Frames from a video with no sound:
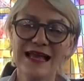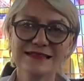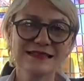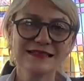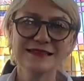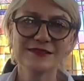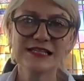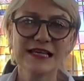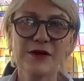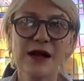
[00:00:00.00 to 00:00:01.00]
and
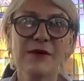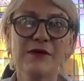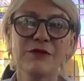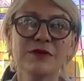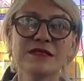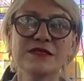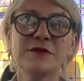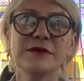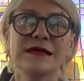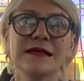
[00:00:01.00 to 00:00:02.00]
just hear how everyone's
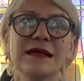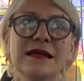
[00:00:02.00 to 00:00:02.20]
doing.